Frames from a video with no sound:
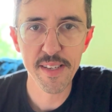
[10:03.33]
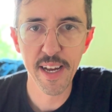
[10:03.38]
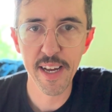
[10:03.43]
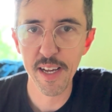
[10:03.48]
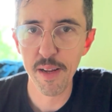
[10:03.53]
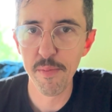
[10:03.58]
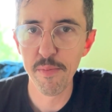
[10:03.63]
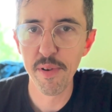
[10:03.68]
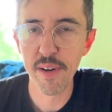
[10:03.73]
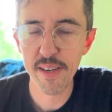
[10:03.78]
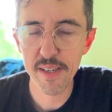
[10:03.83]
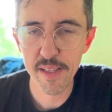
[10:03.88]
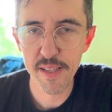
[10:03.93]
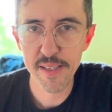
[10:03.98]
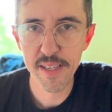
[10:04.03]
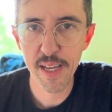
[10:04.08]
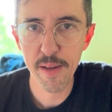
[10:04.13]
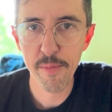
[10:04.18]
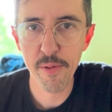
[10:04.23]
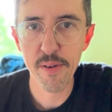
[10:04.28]
I can bring to the
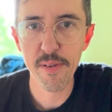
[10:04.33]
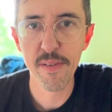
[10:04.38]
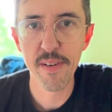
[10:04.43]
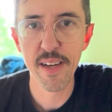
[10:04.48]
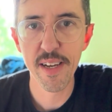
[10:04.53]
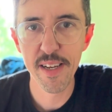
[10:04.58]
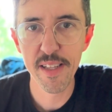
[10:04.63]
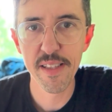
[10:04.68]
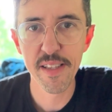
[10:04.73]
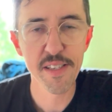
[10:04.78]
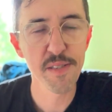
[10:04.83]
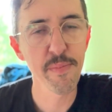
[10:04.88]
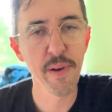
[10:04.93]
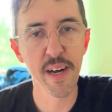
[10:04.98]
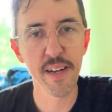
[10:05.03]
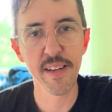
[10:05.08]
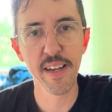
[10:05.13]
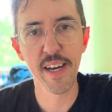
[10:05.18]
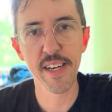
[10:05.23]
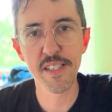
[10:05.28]
table in this
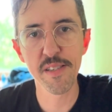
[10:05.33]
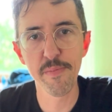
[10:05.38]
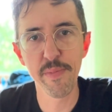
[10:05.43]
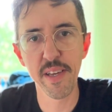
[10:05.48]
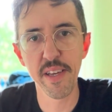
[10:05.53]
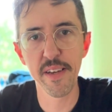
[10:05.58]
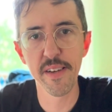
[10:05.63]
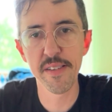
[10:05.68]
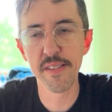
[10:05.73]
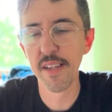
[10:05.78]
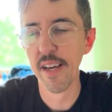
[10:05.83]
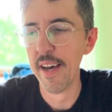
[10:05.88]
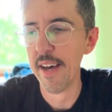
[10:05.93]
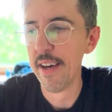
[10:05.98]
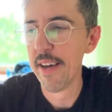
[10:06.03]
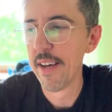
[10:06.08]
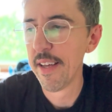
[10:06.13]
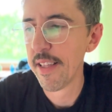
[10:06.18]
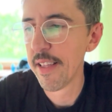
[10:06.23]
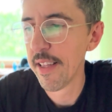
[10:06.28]
podcast, because
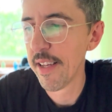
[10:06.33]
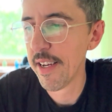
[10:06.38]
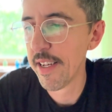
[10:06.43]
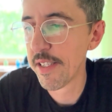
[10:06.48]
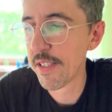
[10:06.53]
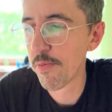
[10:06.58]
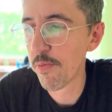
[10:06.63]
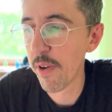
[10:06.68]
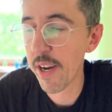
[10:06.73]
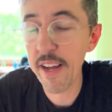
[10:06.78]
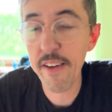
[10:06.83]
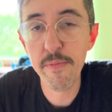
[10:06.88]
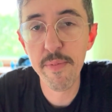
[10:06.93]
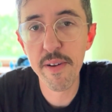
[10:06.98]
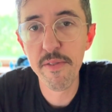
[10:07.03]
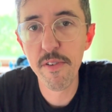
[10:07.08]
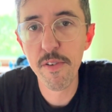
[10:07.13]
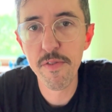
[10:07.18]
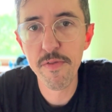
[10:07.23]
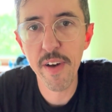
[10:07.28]
it's what I've
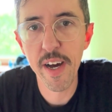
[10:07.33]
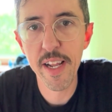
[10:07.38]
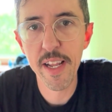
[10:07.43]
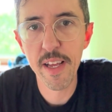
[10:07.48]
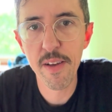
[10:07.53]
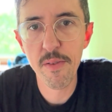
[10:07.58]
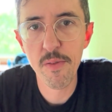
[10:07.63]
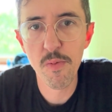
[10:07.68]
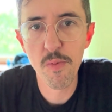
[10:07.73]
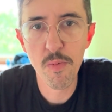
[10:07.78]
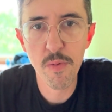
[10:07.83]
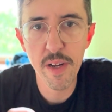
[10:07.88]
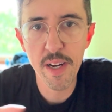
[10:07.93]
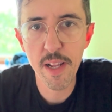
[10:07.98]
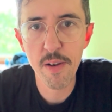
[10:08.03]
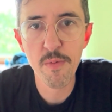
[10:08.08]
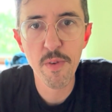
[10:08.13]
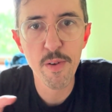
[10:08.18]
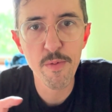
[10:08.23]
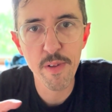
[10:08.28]
been refining
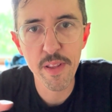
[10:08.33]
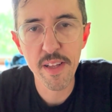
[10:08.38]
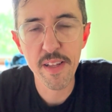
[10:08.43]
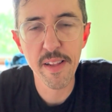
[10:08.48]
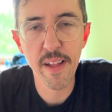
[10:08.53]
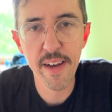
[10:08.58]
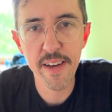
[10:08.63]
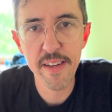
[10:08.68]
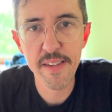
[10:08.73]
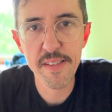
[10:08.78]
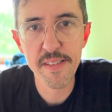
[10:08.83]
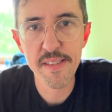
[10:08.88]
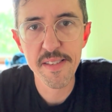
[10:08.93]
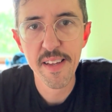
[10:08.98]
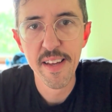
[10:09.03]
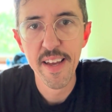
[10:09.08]
one-on-one with clients,